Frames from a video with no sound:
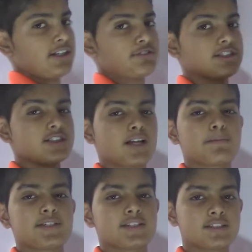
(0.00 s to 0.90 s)
Now this
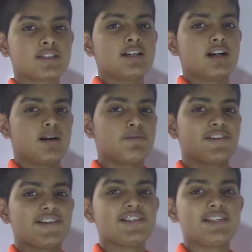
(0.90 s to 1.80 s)
topic is um,
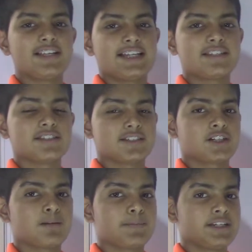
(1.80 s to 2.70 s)
fairly like the
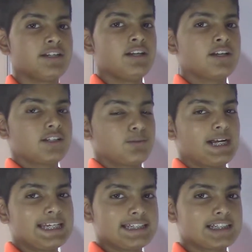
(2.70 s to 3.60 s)
topic
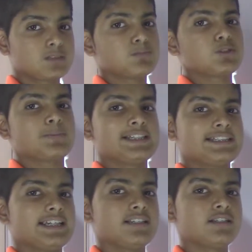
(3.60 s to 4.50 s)
dividing decimals by
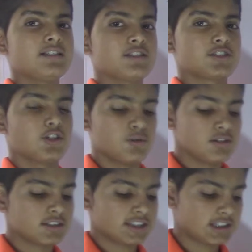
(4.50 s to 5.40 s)
10.
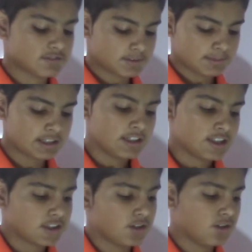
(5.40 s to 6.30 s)
So stick with me.
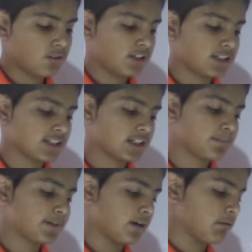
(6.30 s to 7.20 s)
So let's take a
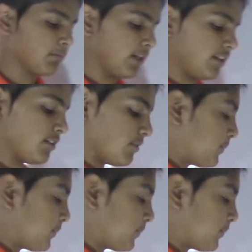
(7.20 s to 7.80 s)
problem and the